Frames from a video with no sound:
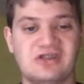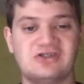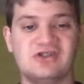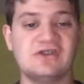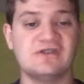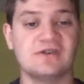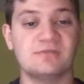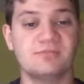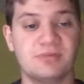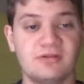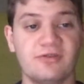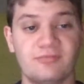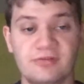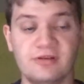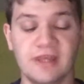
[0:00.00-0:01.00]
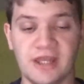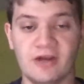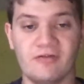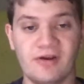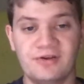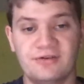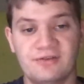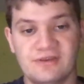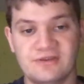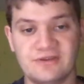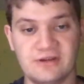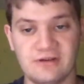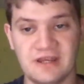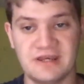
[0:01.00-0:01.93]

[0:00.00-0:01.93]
Cheese could both really go under this year.